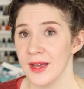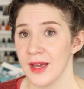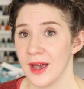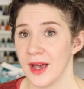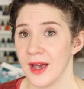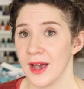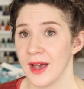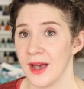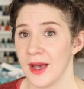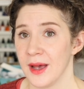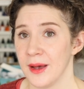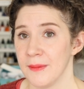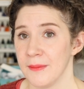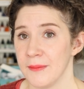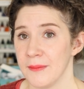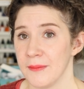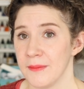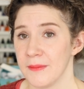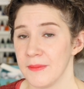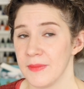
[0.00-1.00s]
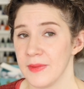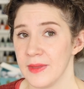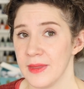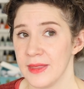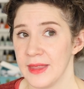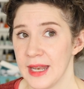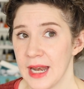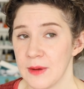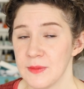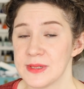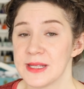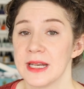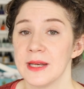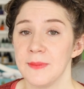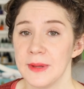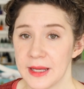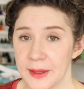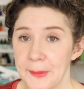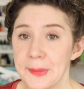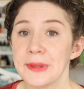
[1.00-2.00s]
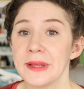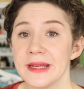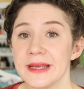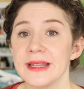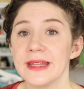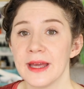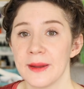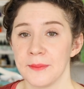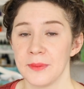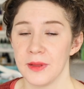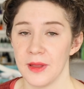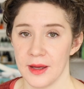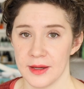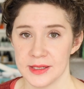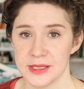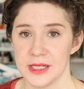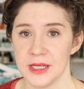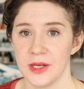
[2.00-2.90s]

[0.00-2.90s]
um, that I was going to be completely unplugged.